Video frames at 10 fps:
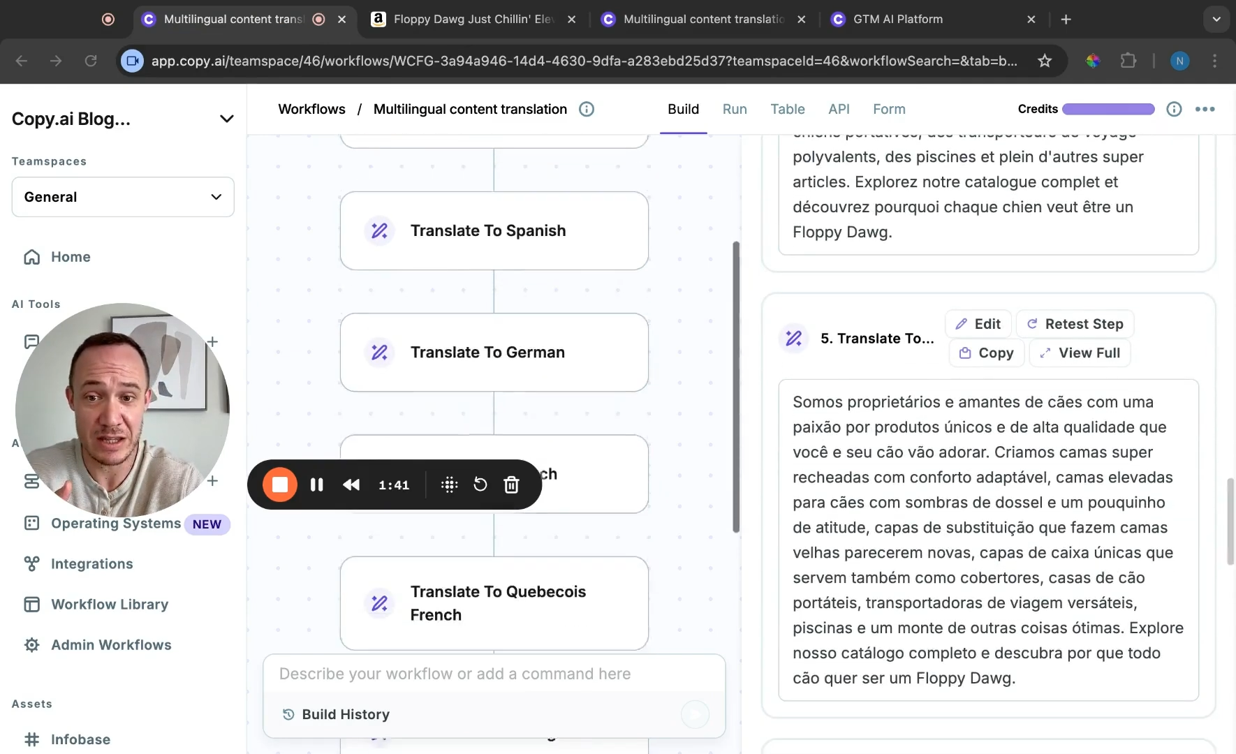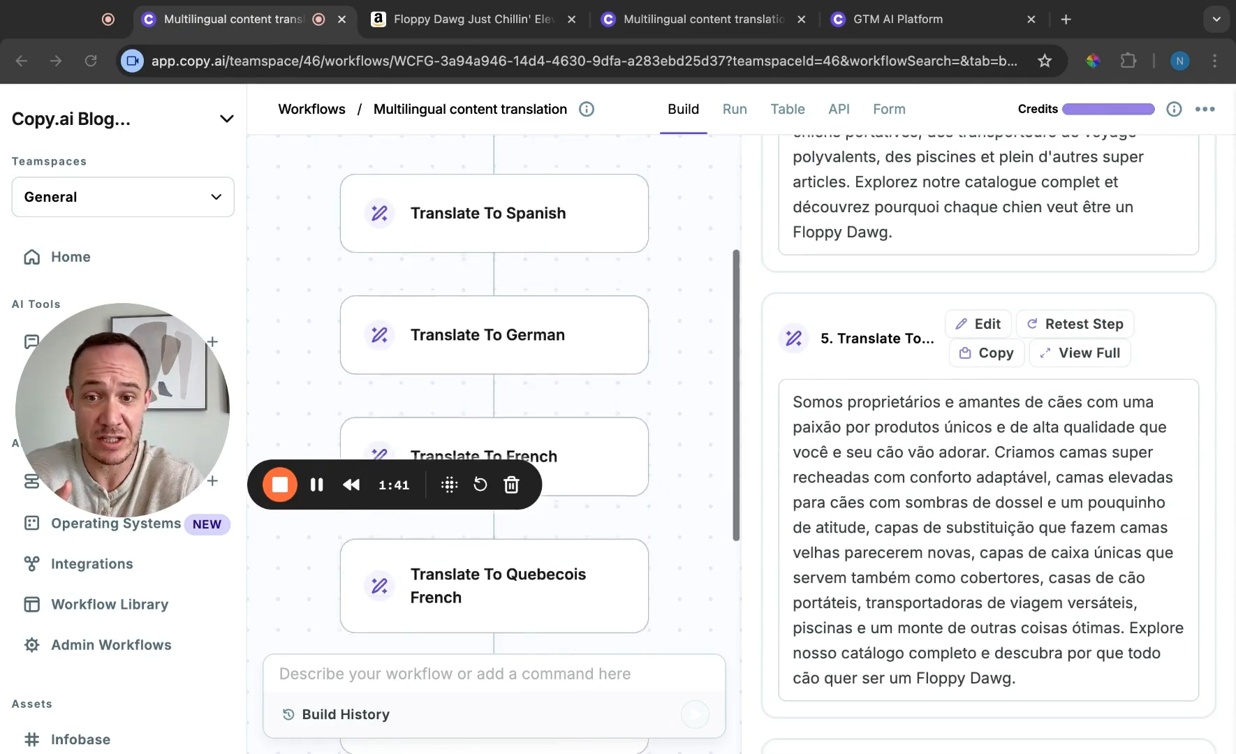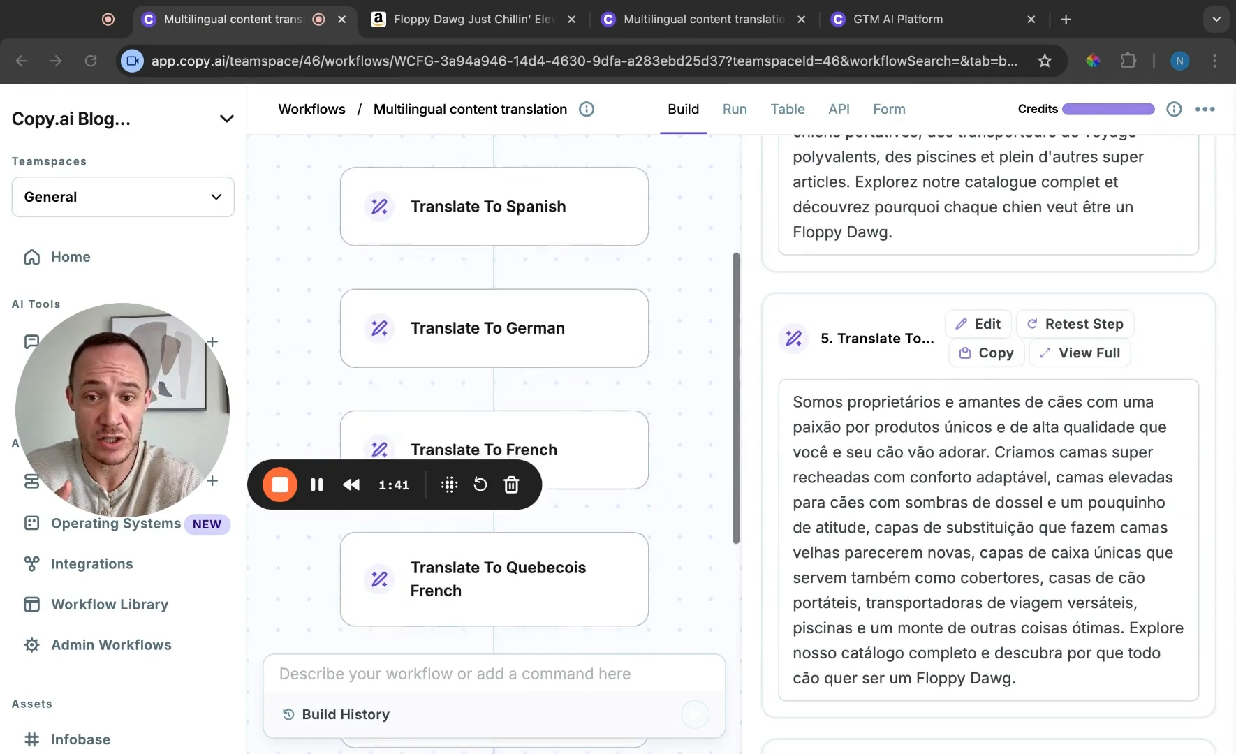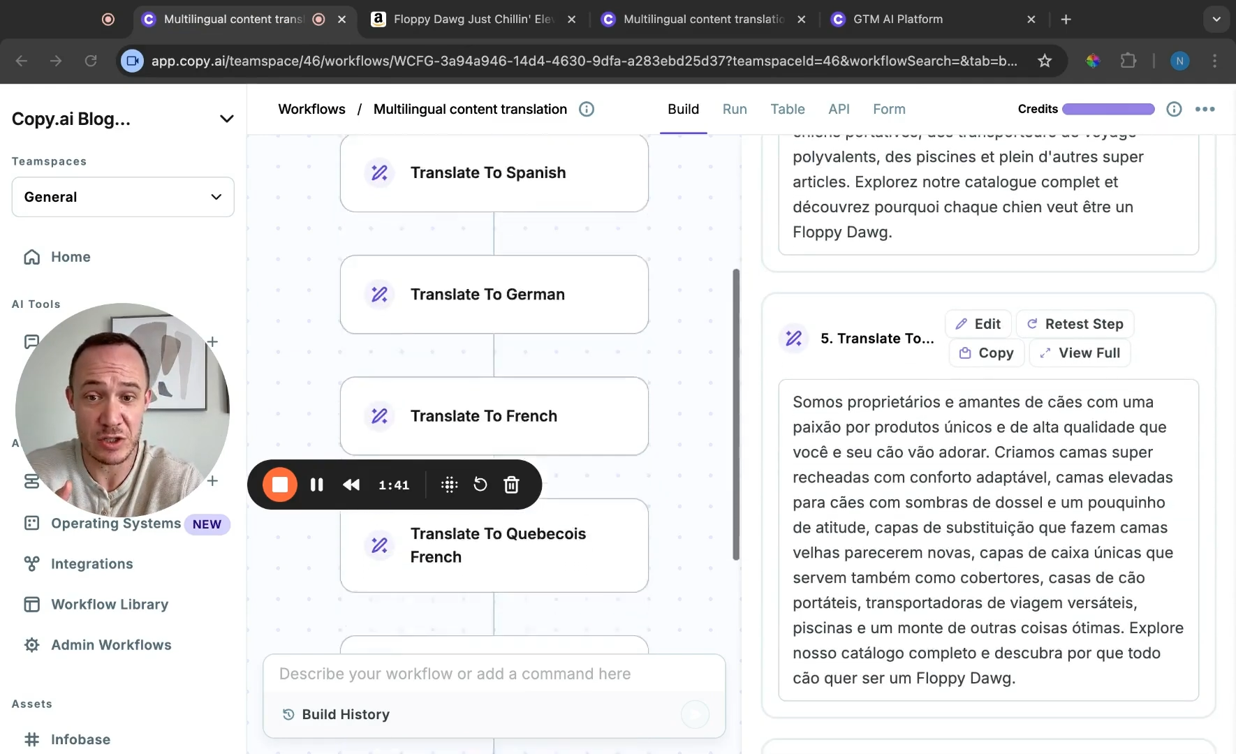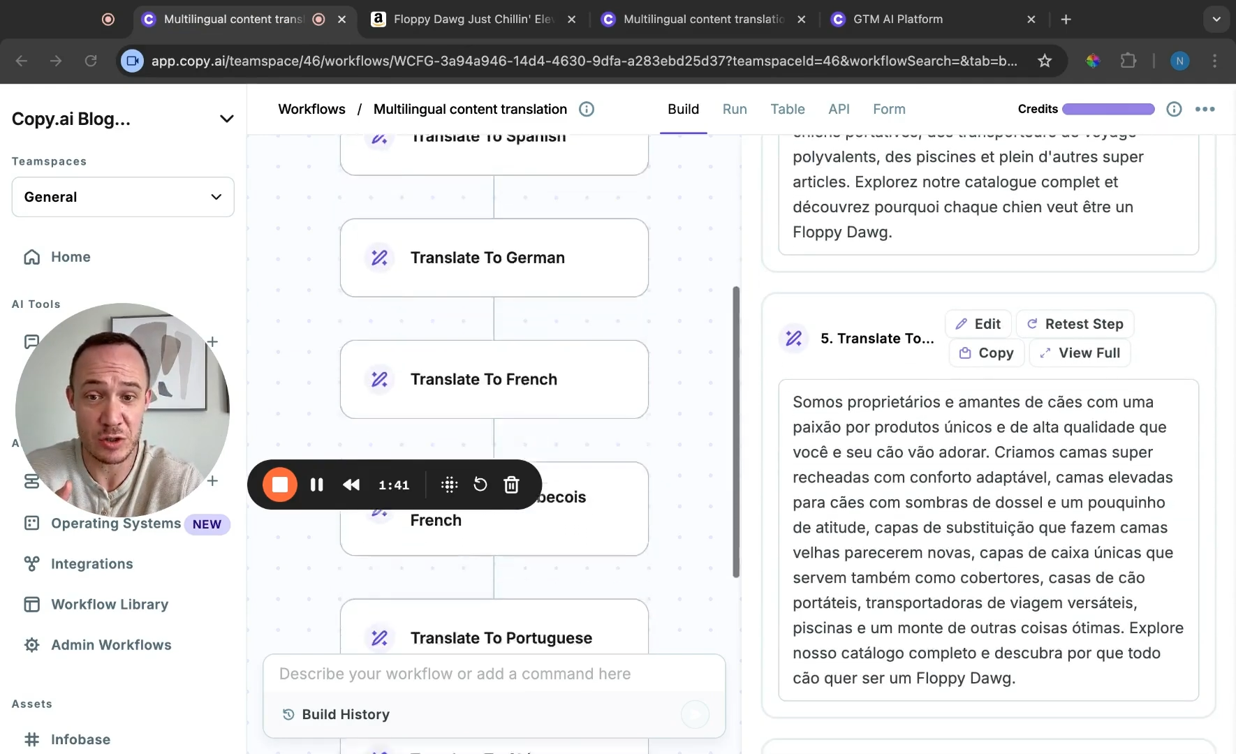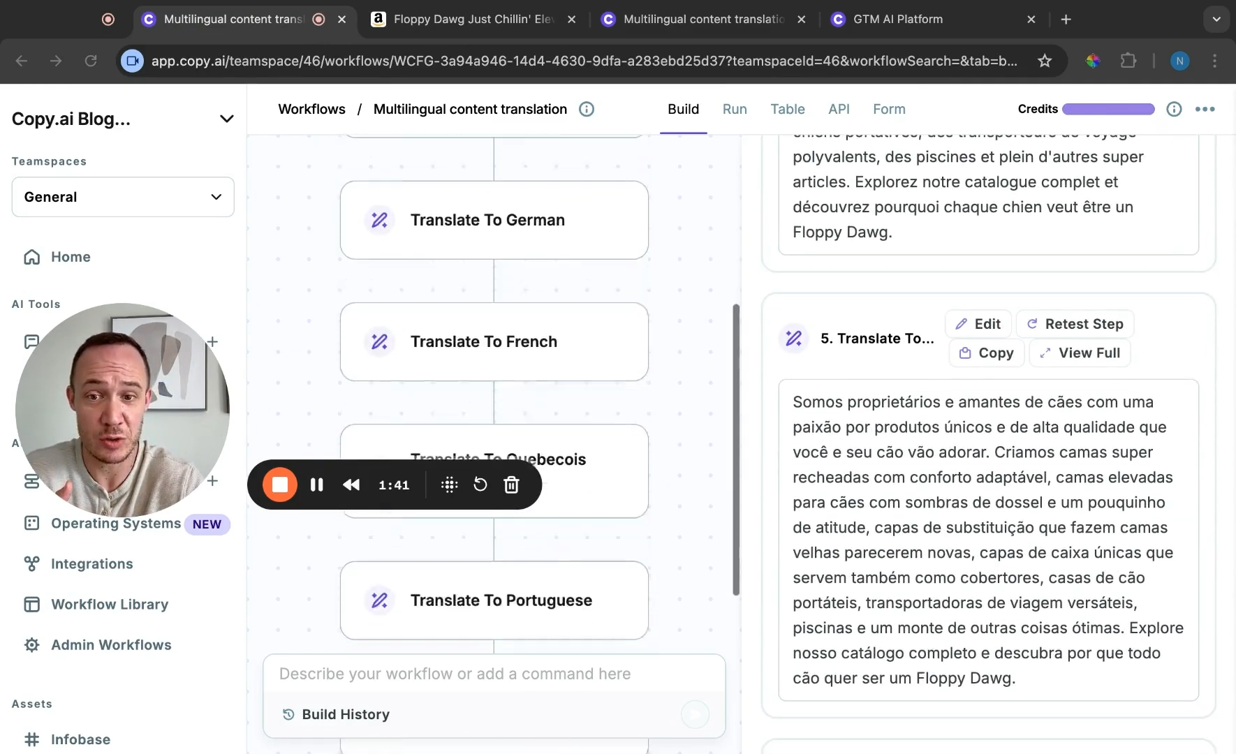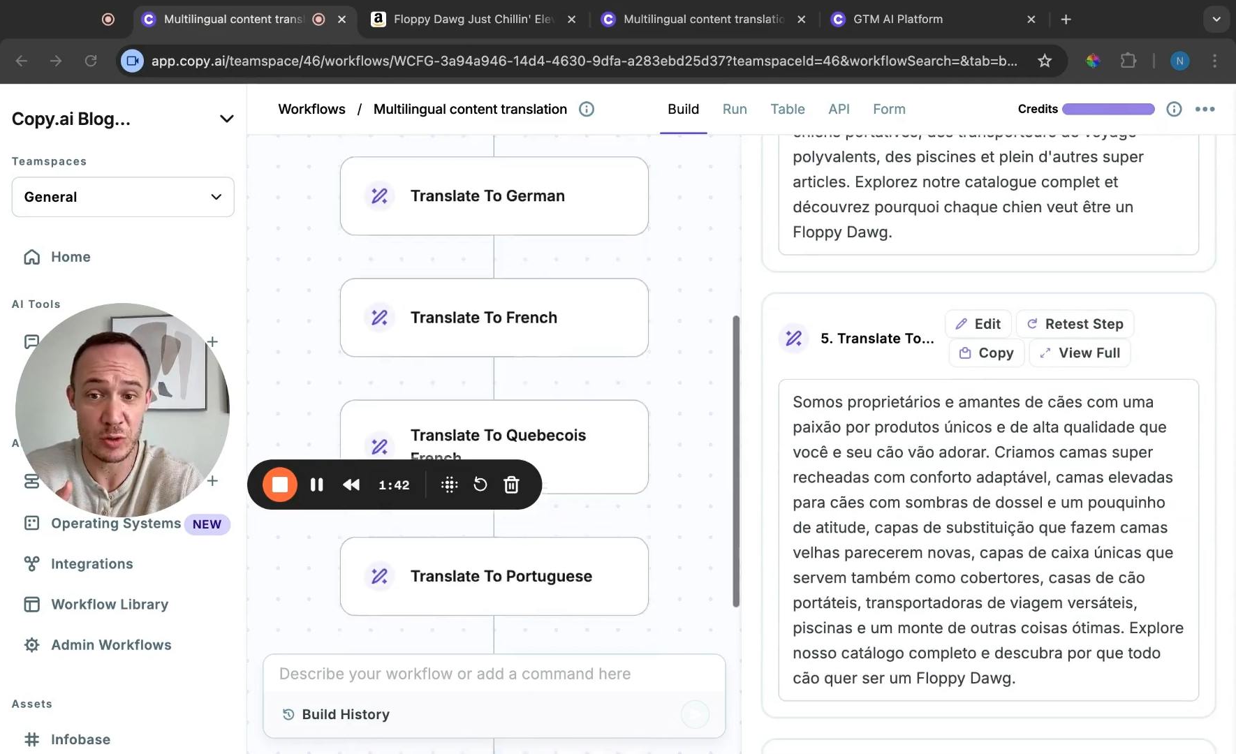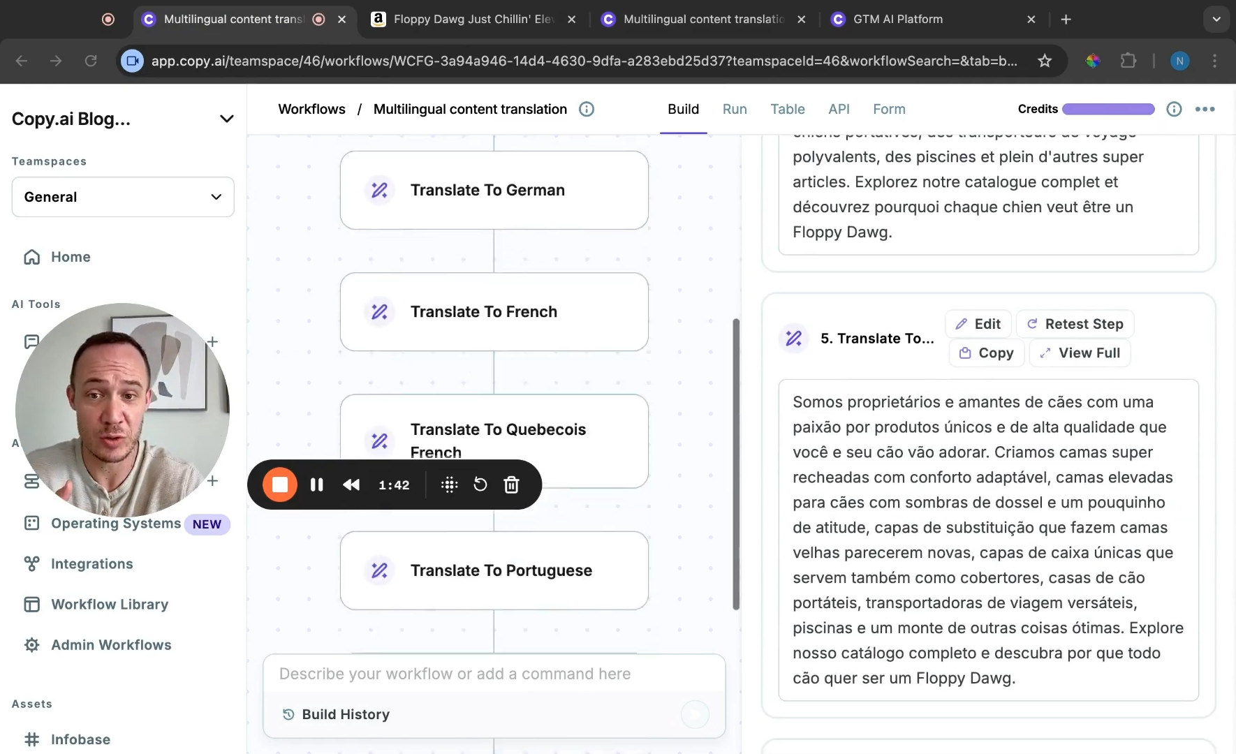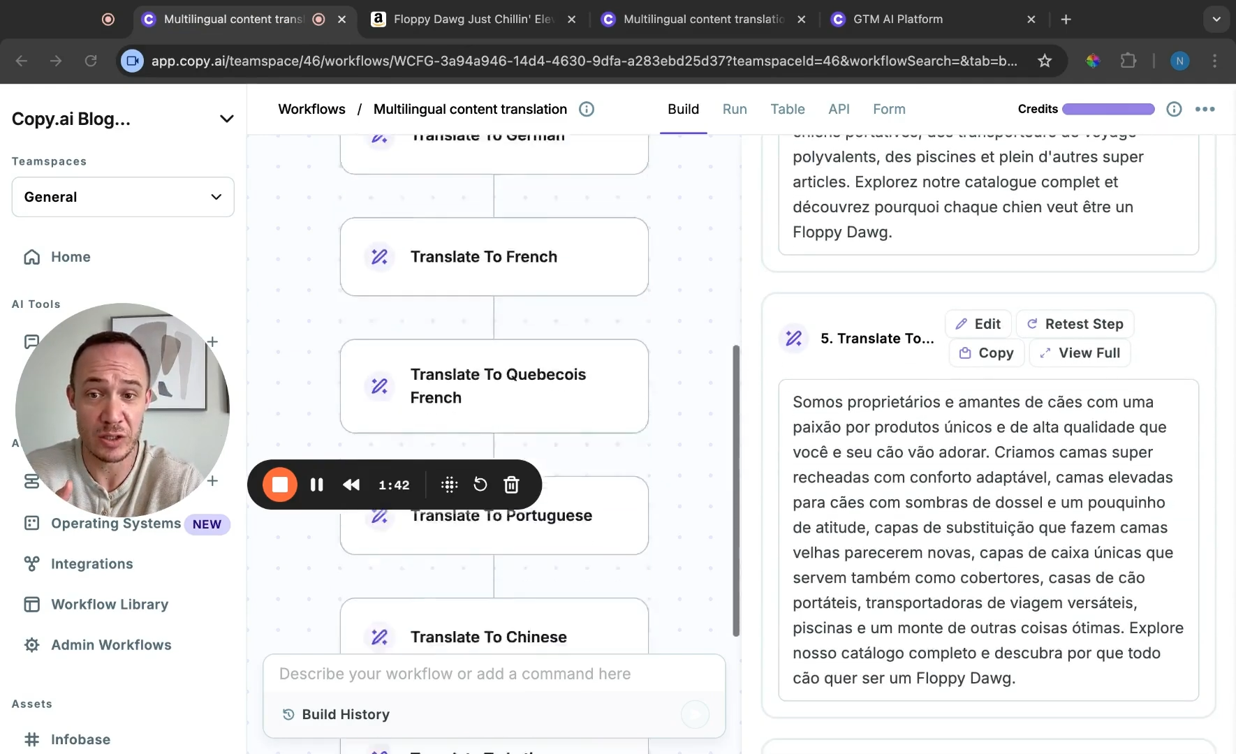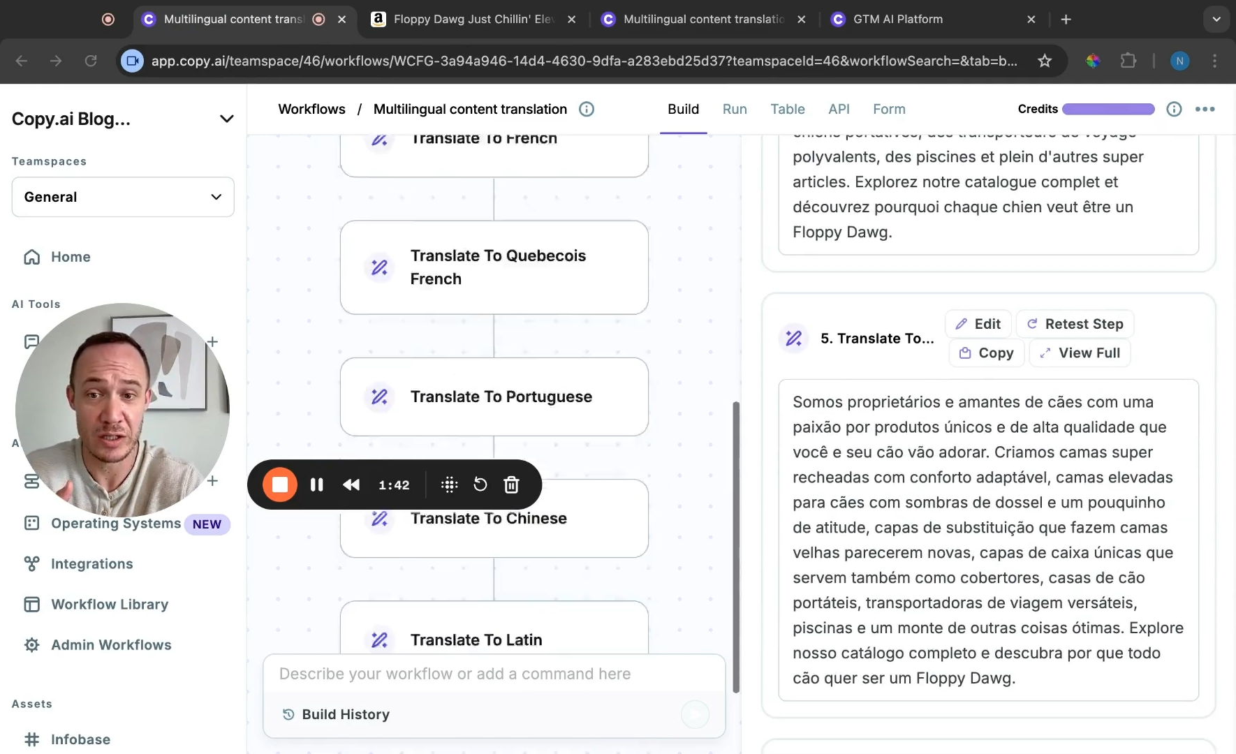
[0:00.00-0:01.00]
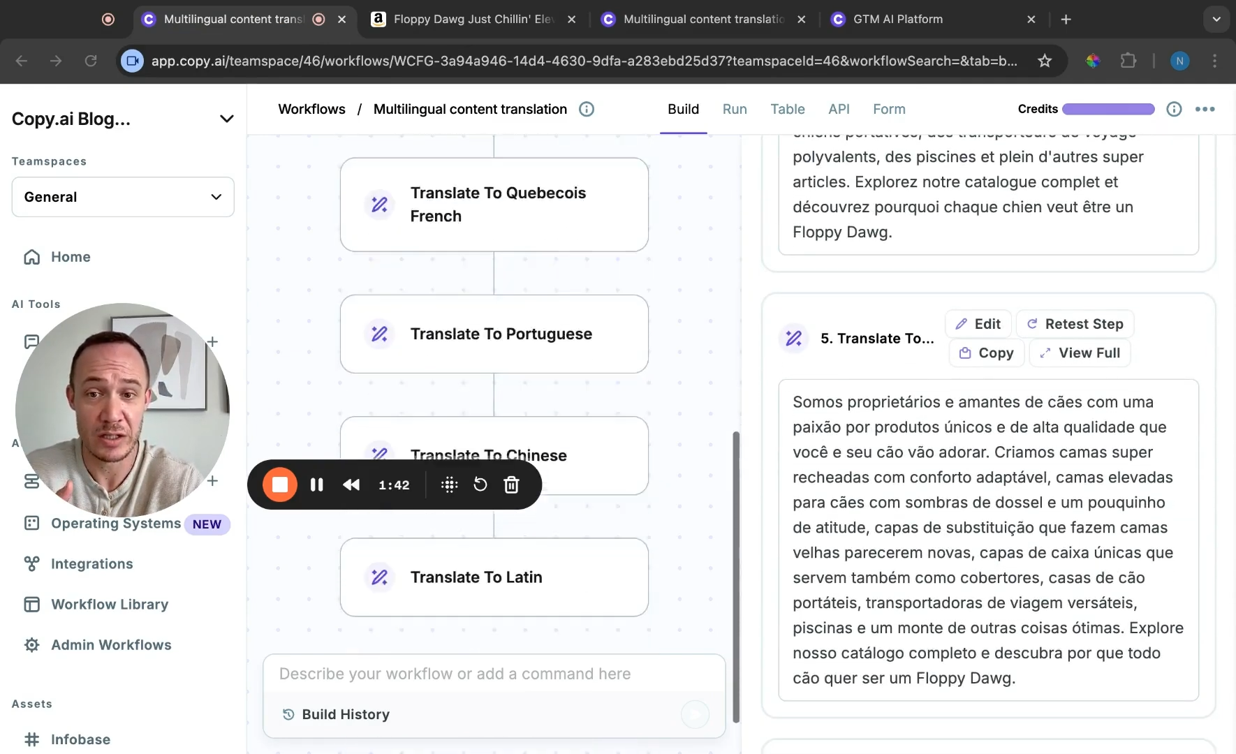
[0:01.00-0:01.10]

this to